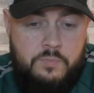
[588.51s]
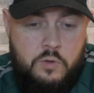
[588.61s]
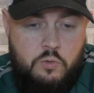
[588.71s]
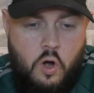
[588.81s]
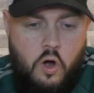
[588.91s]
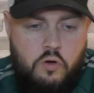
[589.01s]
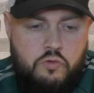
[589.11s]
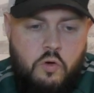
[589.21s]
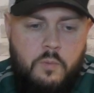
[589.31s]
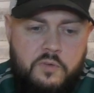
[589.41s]
You can't
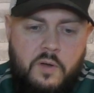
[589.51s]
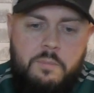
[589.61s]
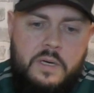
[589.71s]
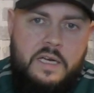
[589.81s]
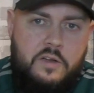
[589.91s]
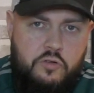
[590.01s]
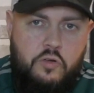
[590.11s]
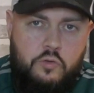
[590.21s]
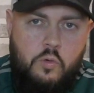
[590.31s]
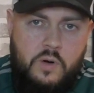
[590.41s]
drop somebody that's
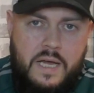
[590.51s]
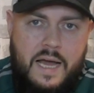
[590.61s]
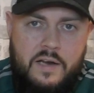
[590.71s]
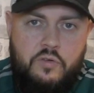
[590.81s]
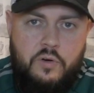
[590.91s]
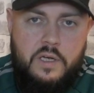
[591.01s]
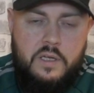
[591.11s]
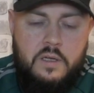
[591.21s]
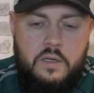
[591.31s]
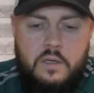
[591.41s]
just scored a hat-trick.
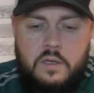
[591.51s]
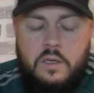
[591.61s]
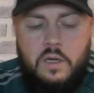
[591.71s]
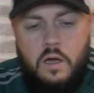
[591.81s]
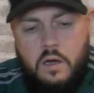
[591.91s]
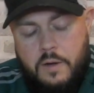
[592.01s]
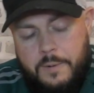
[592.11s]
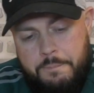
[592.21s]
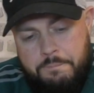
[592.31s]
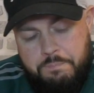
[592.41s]

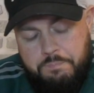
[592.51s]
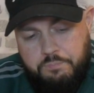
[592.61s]
But